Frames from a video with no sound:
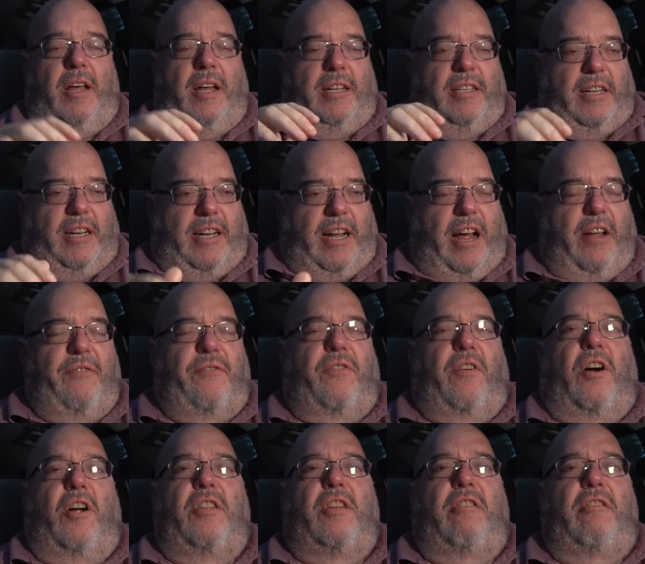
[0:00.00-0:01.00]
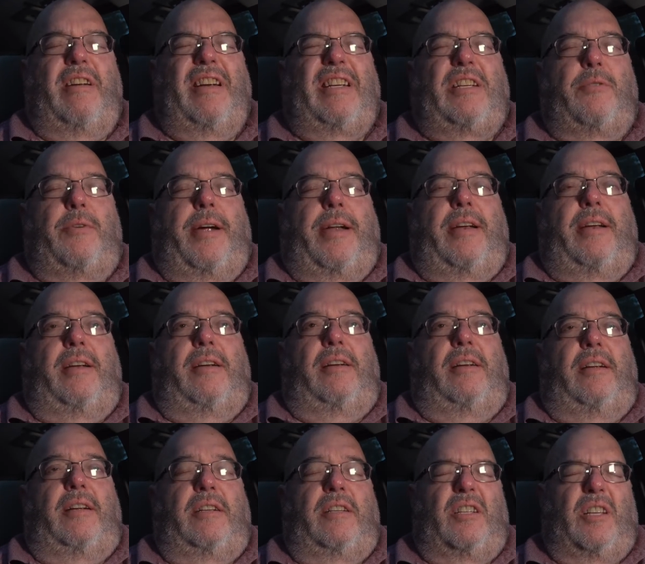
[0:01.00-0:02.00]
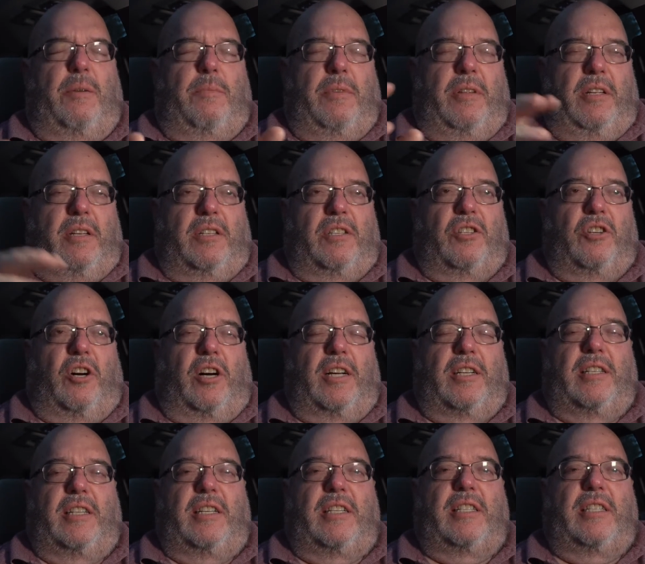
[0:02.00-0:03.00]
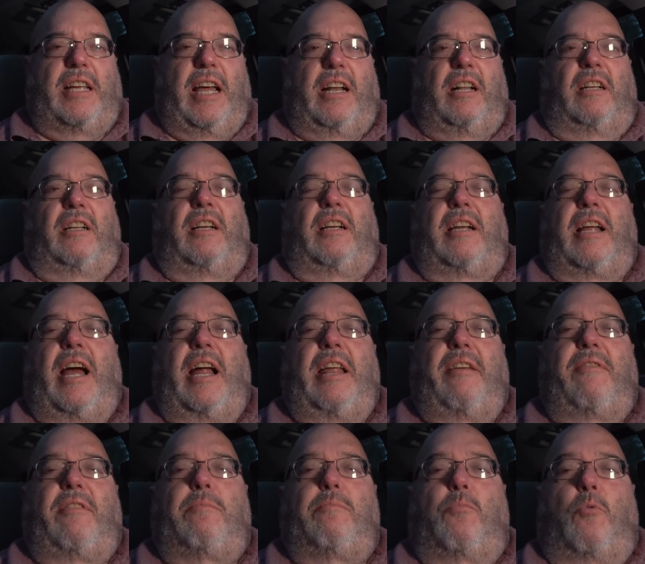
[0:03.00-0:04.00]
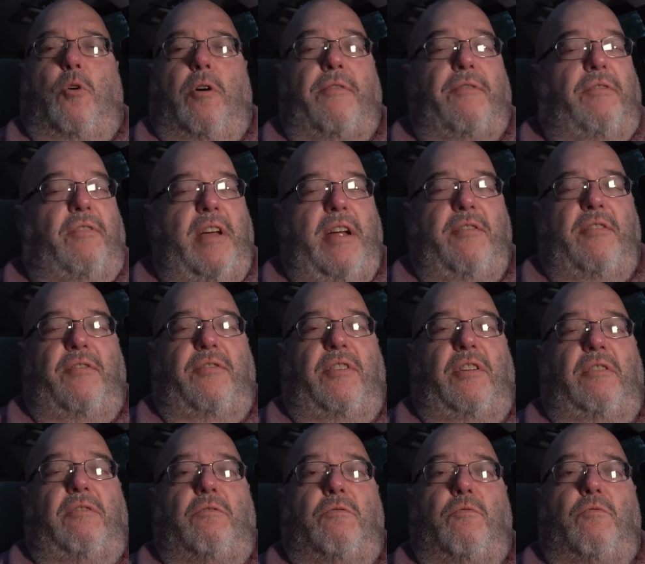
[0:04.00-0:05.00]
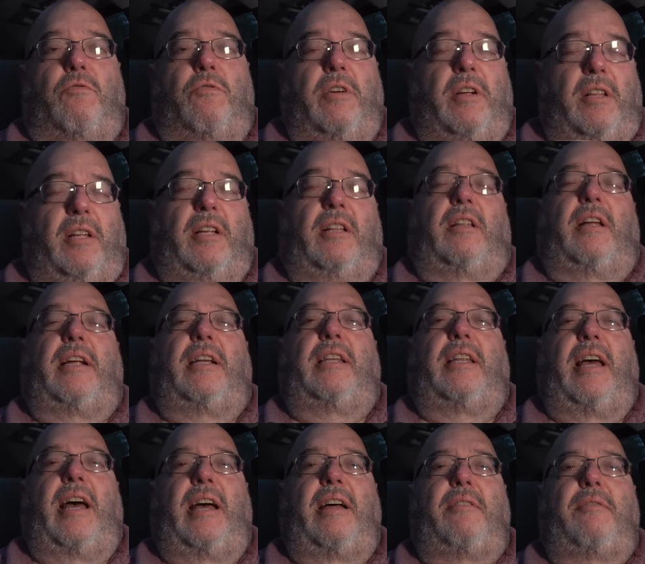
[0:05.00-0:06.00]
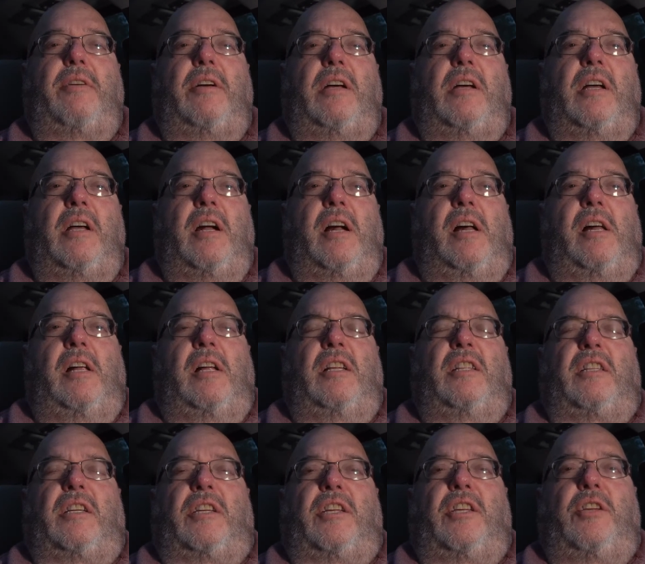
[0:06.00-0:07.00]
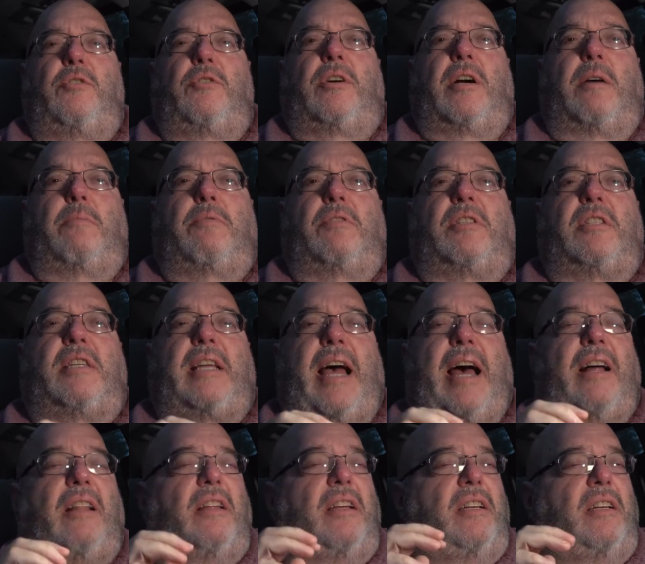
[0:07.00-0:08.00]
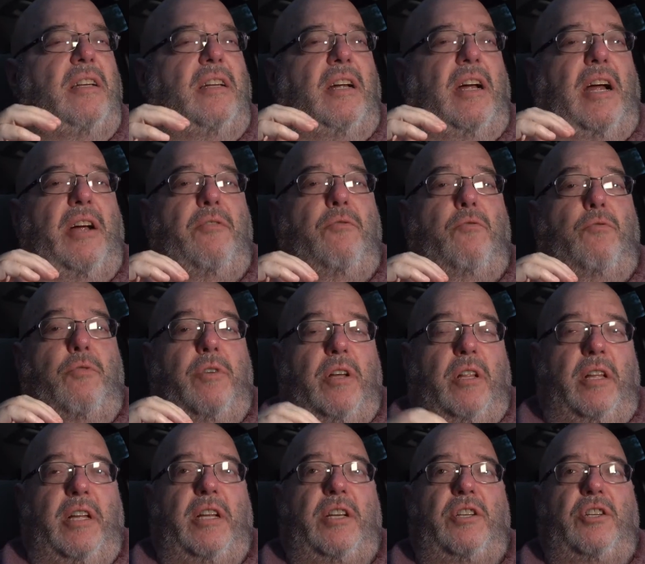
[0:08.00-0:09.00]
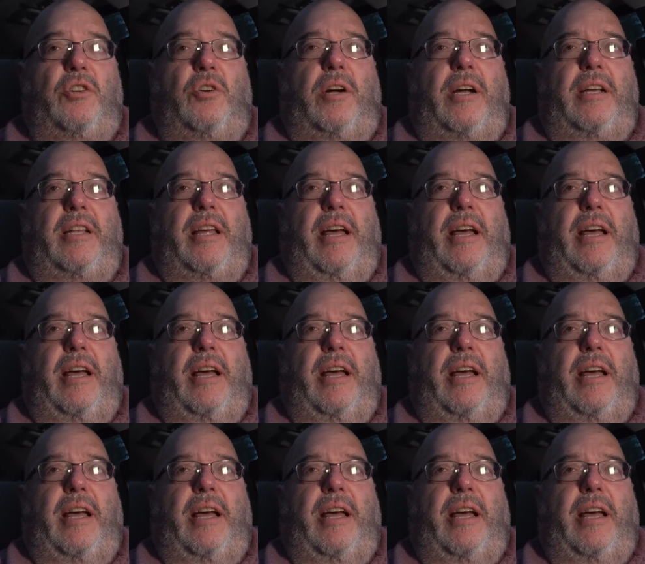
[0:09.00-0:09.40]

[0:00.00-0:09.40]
as I got farther into it, and some of the sauce had settled, it got even more flavorful. Really liked that. The cucumber salad, I really enjoyed